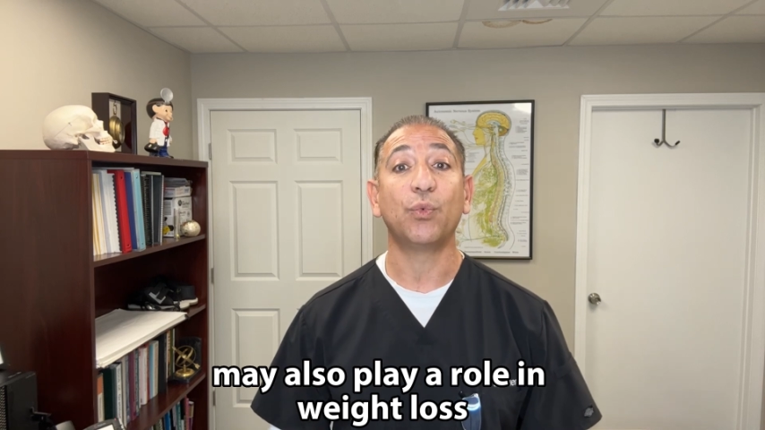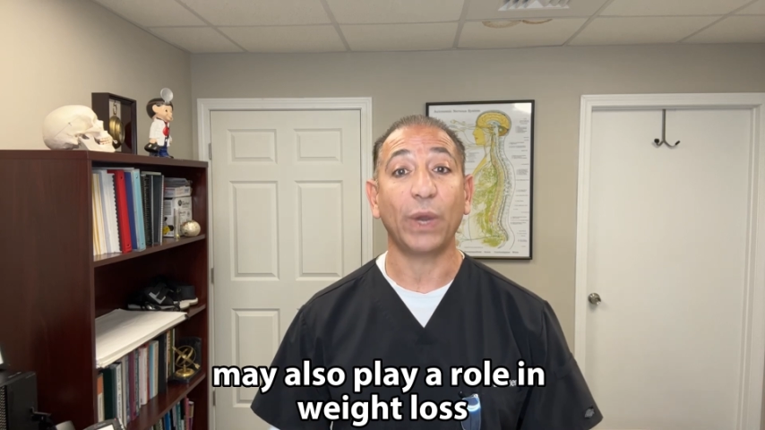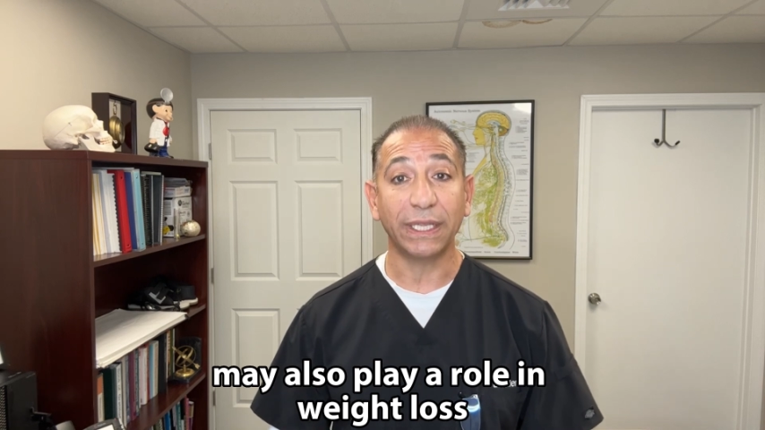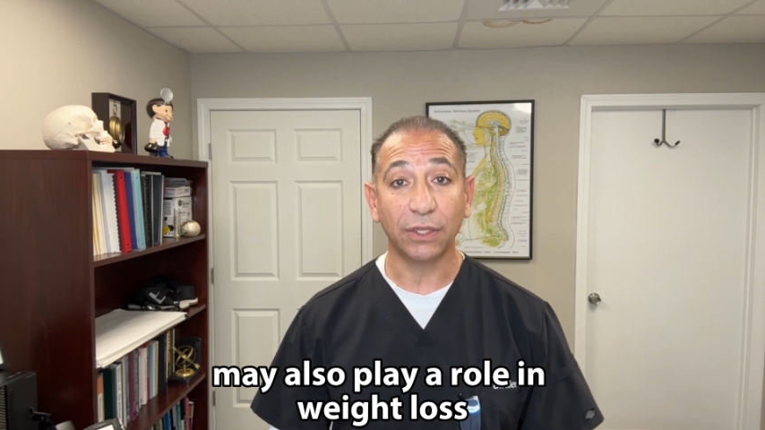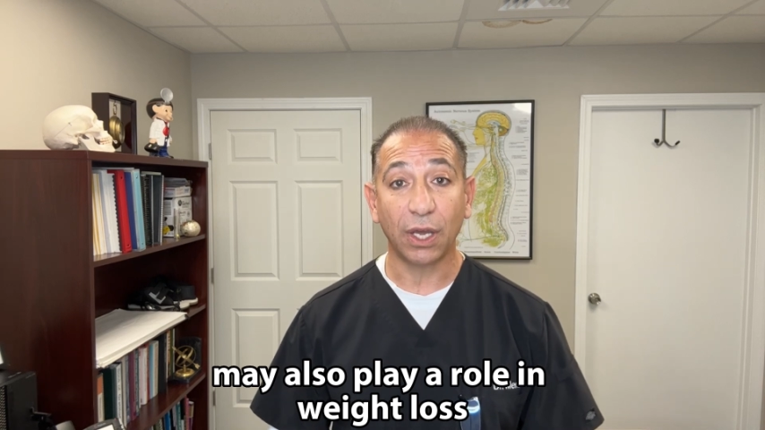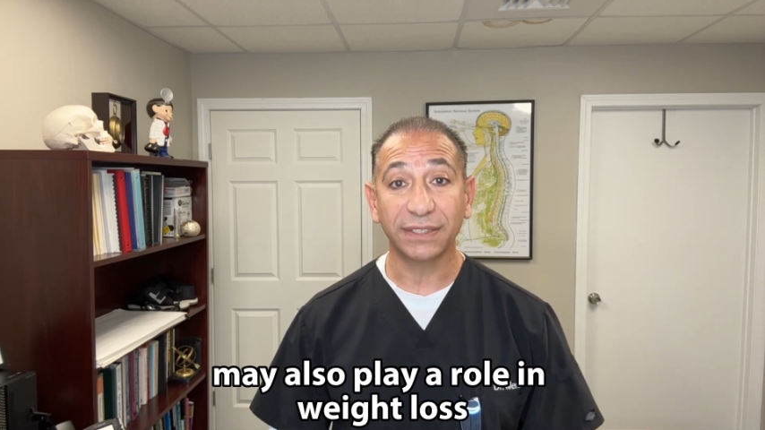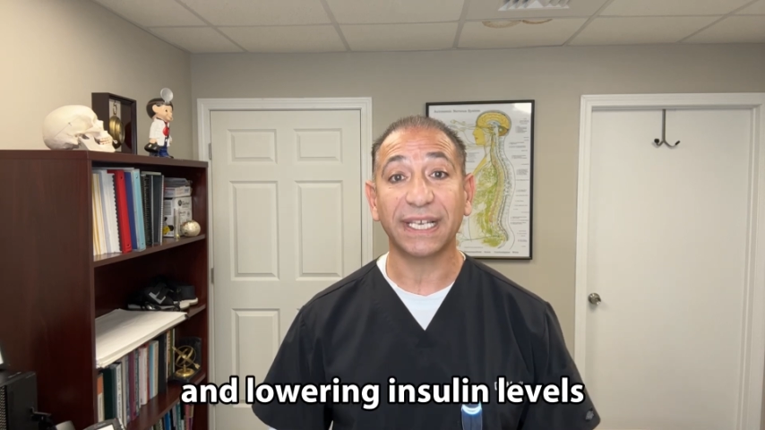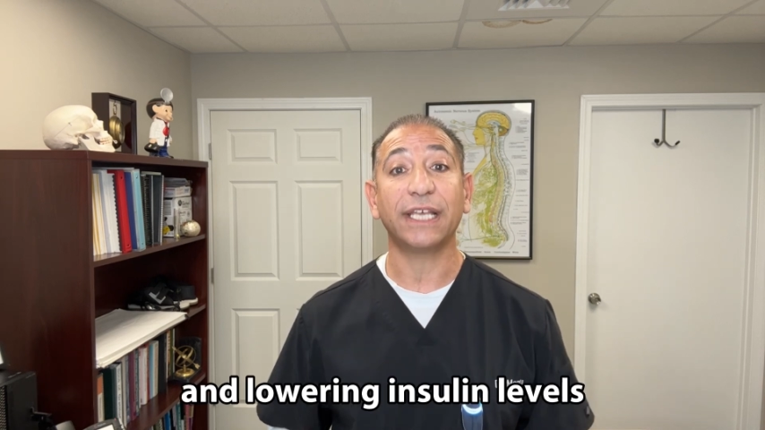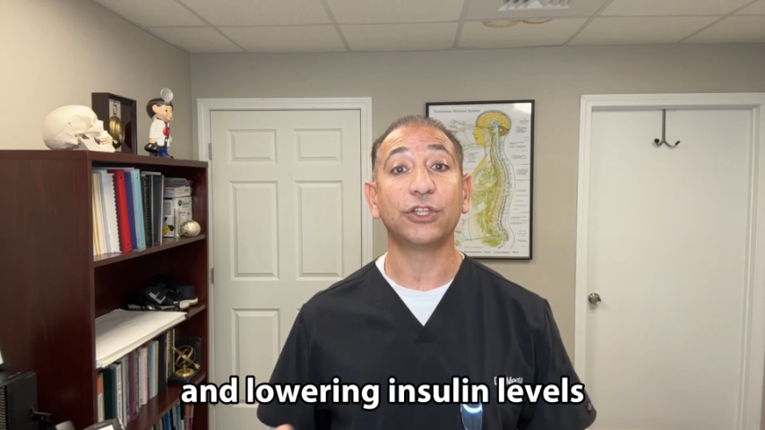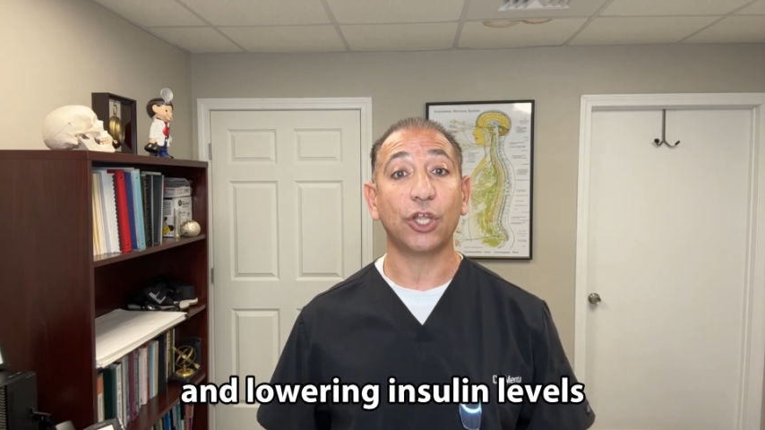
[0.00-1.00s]
weight loss
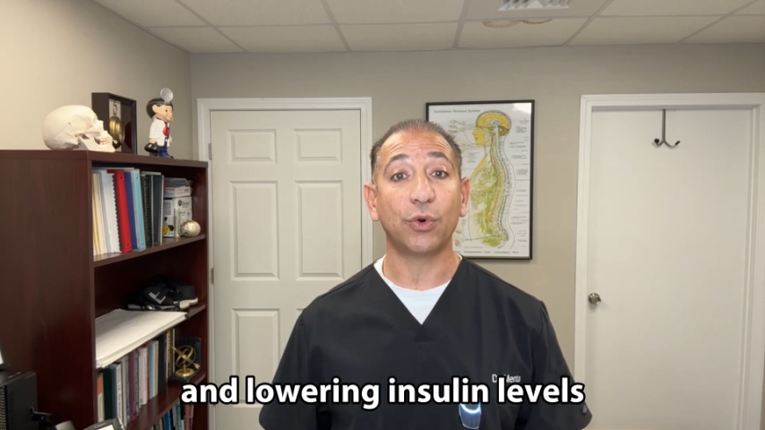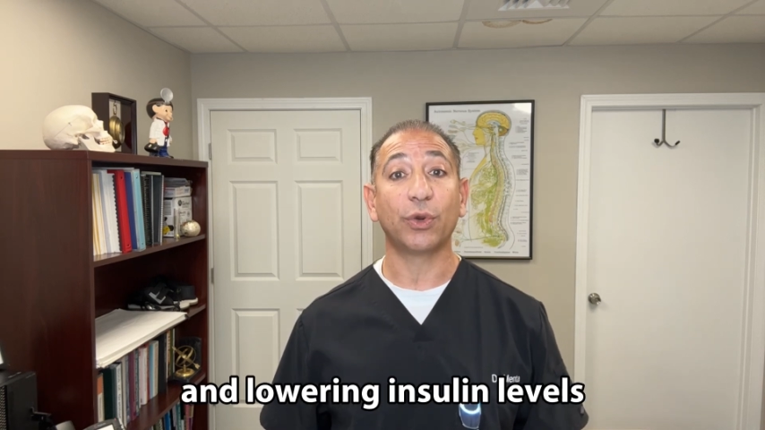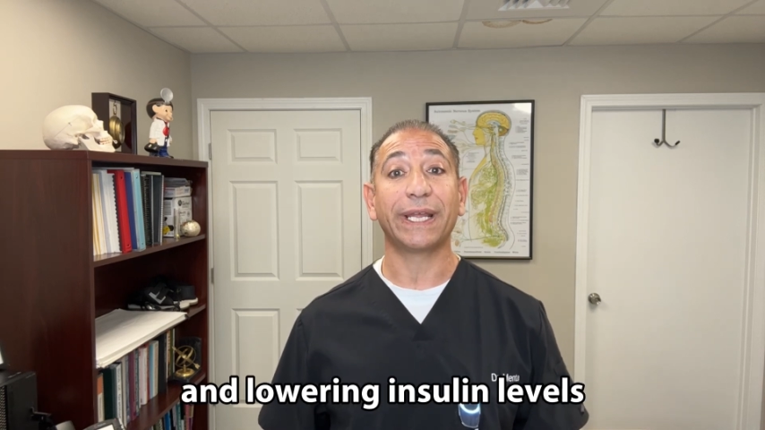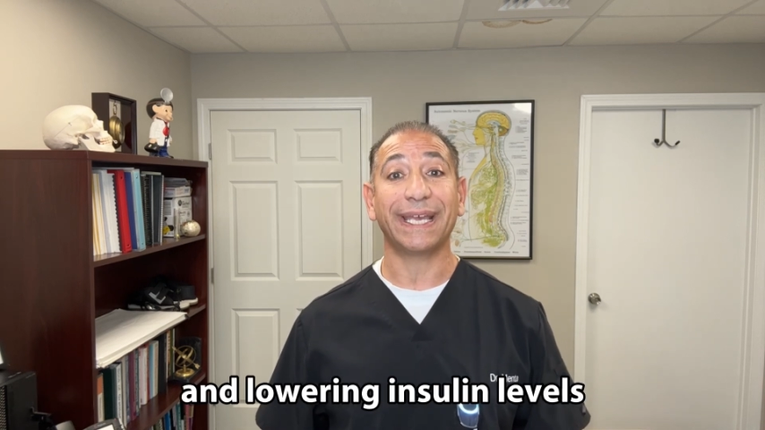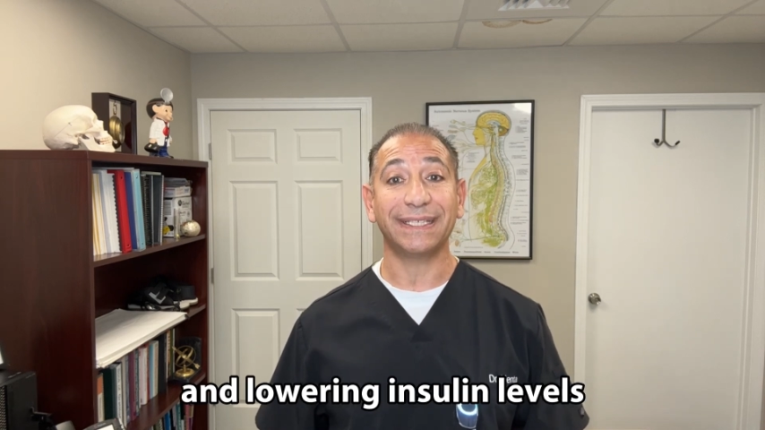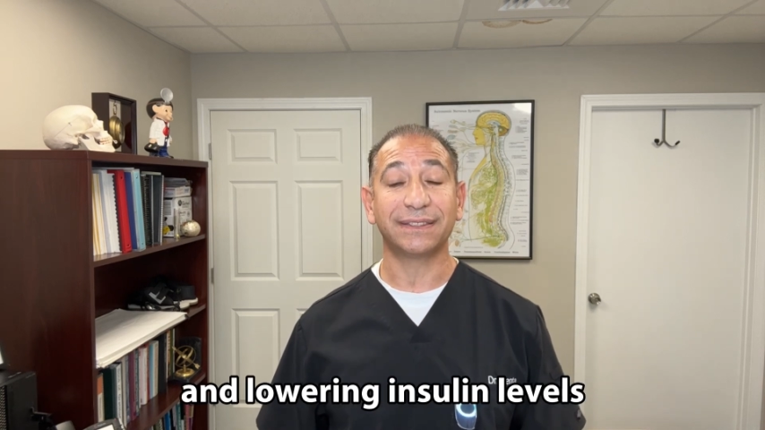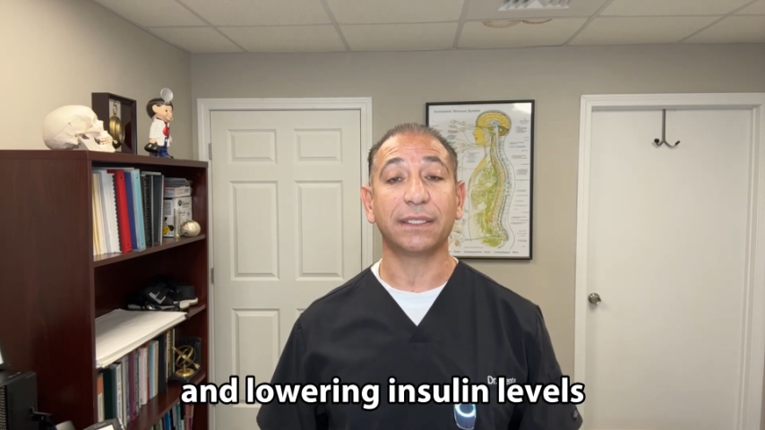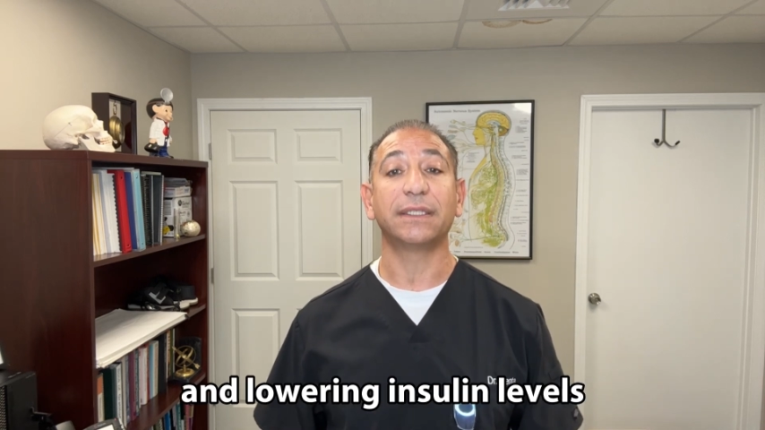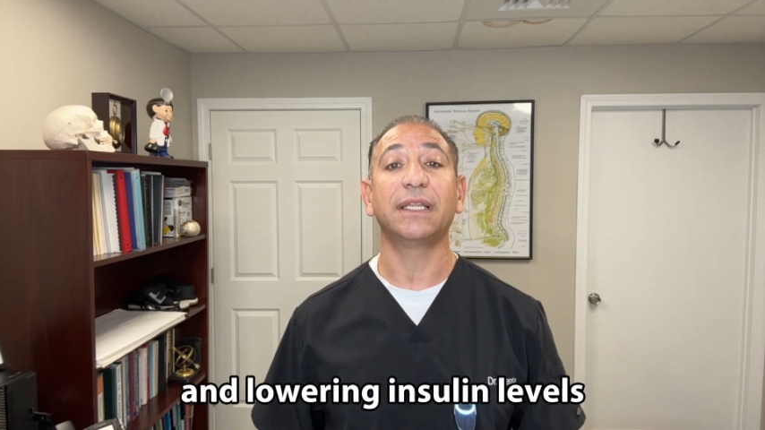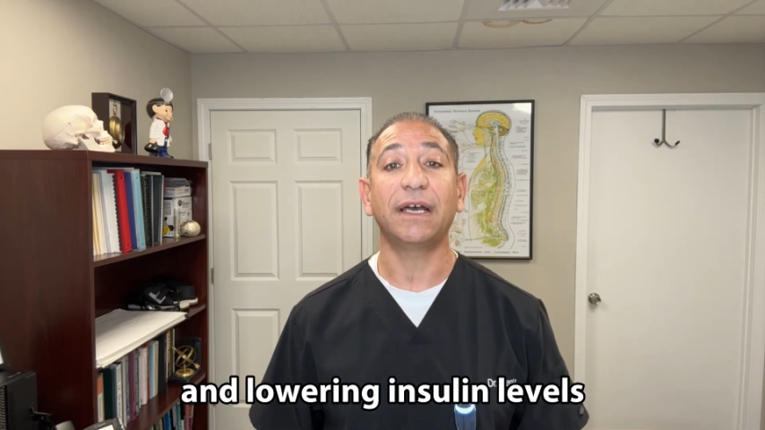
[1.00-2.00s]
and lowering
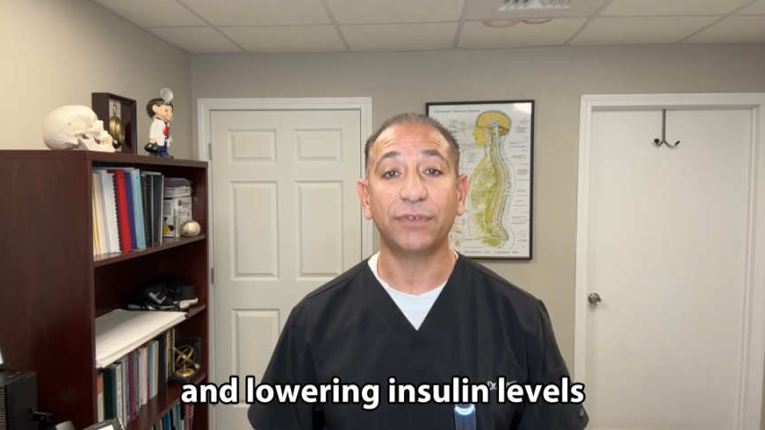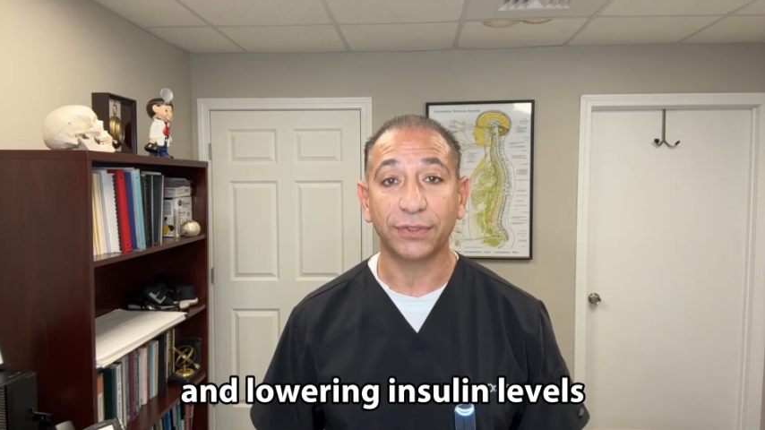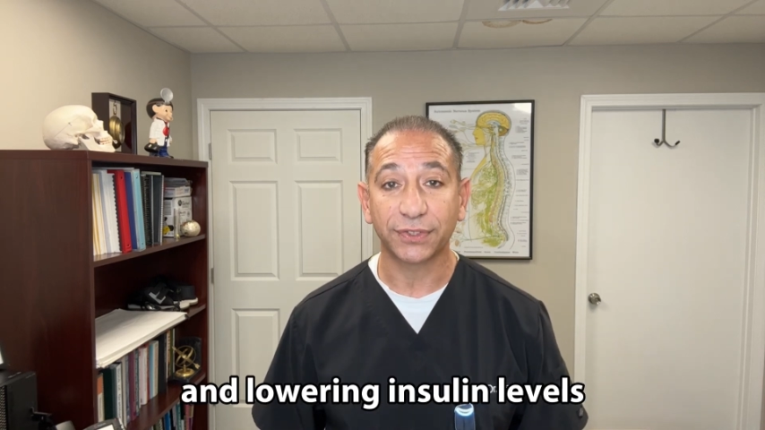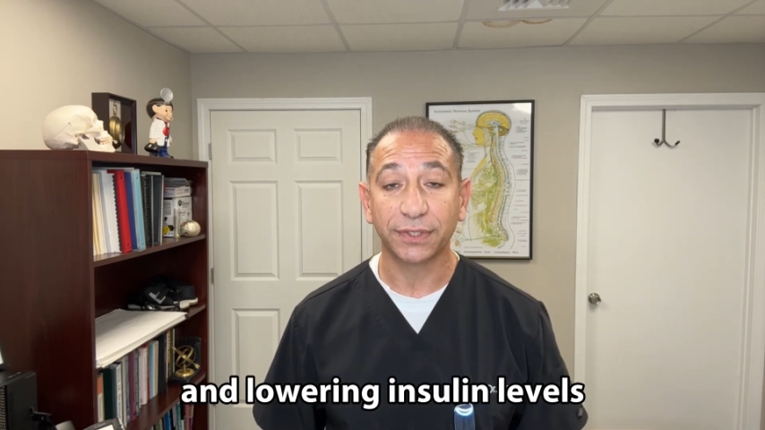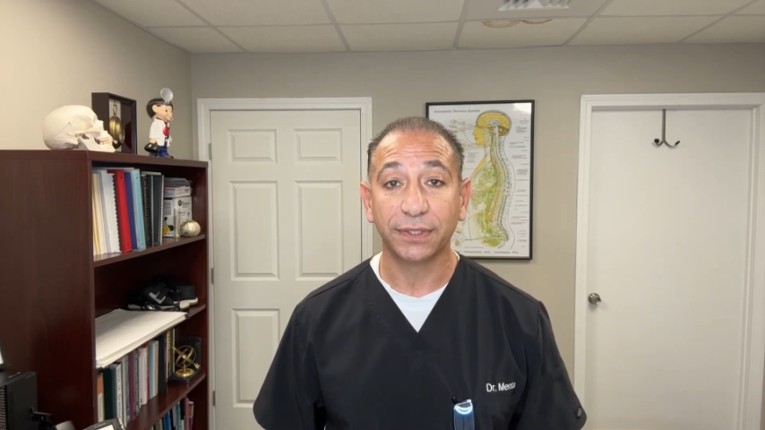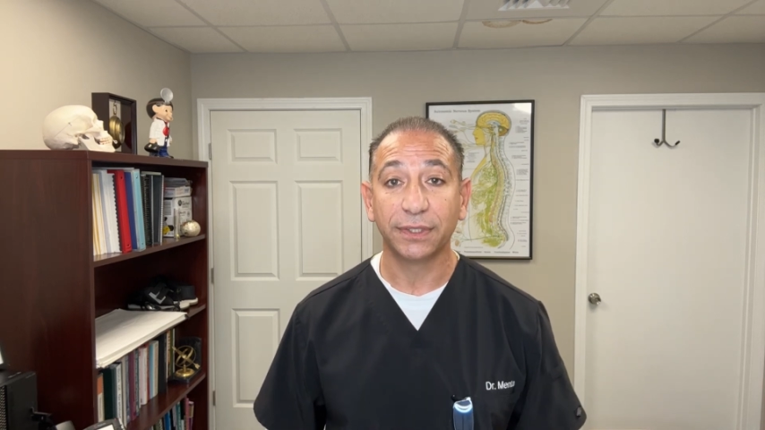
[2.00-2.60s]
insulin levels.